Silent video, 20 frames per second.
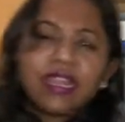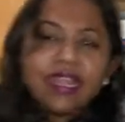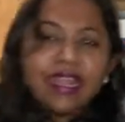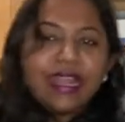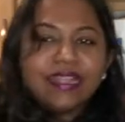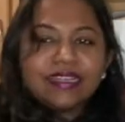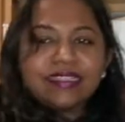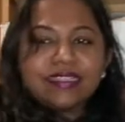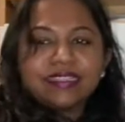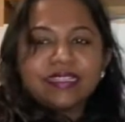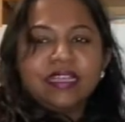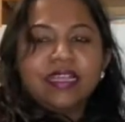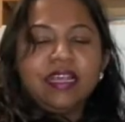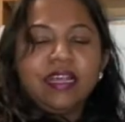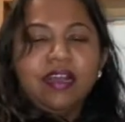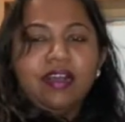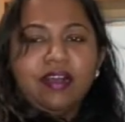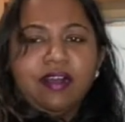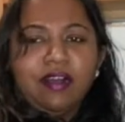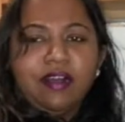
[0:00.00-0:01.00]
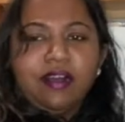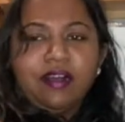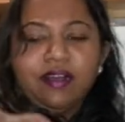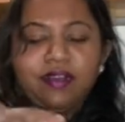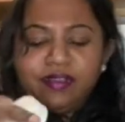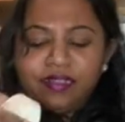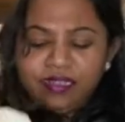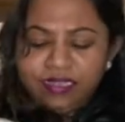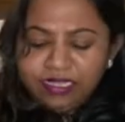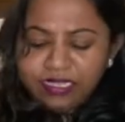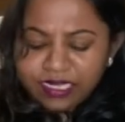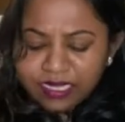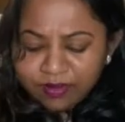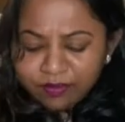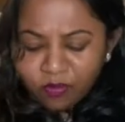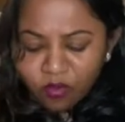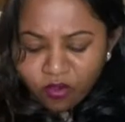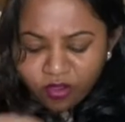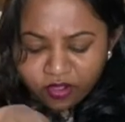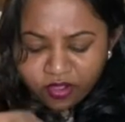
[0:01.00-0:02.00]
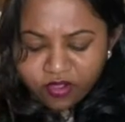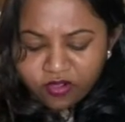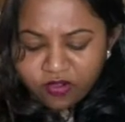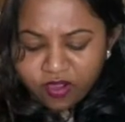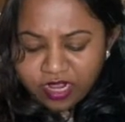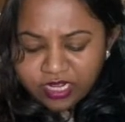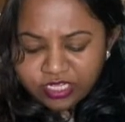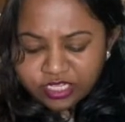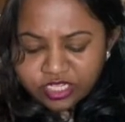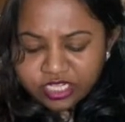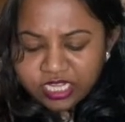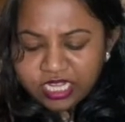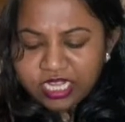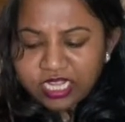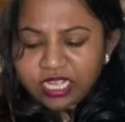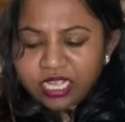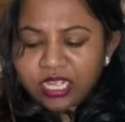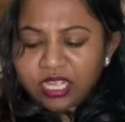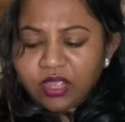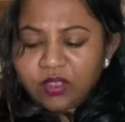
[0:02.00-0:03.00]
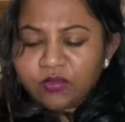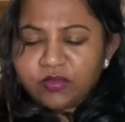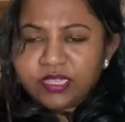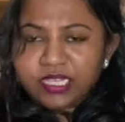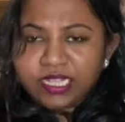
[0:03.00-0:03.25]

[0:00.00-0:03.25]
get a little more crunchy with a